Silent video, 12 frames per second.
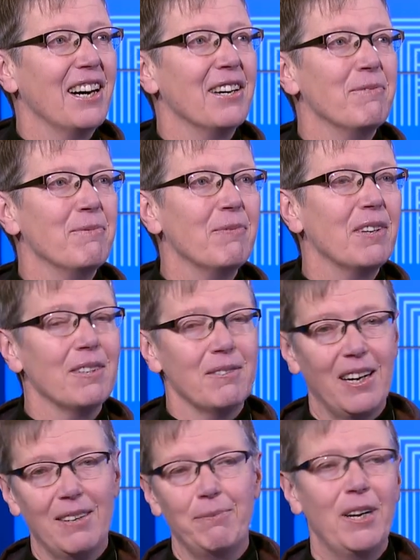Um,
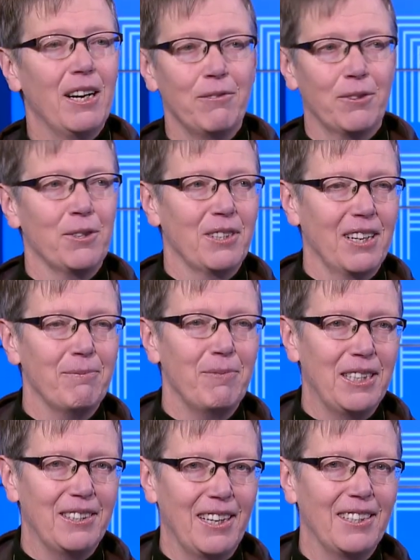uh, but of course, uh,
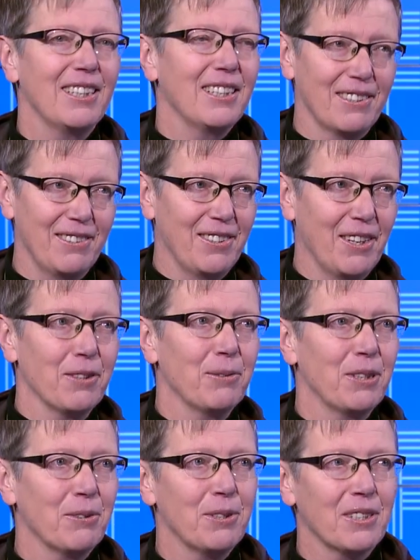but I think
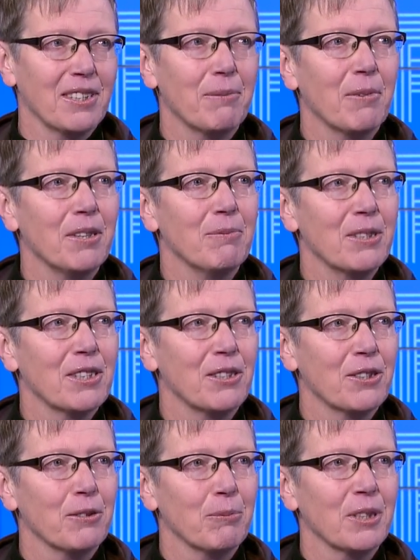Darwin was somewhat
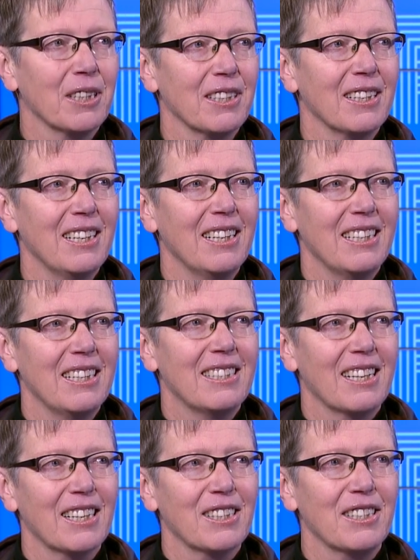misinterpreted. Mm. It's
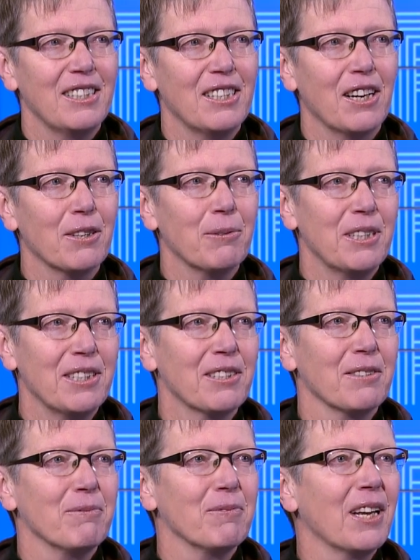actually
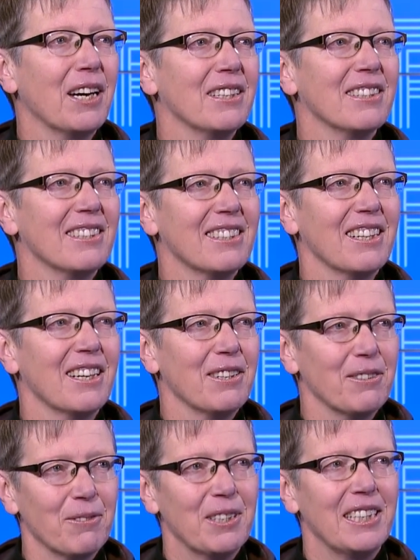Darwinism that
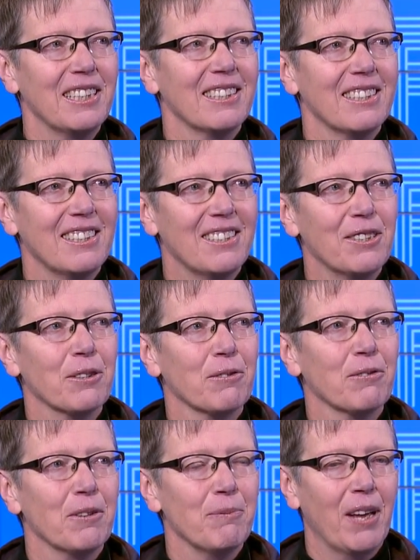uh, we took
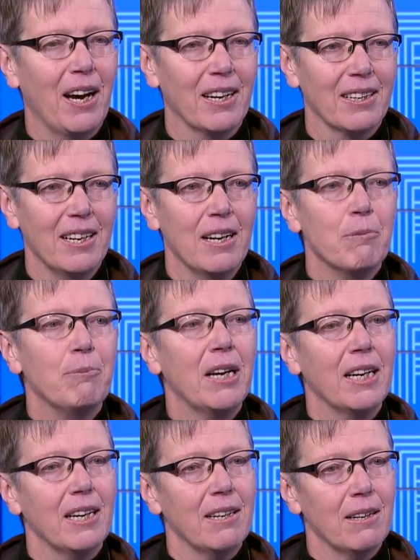from that. But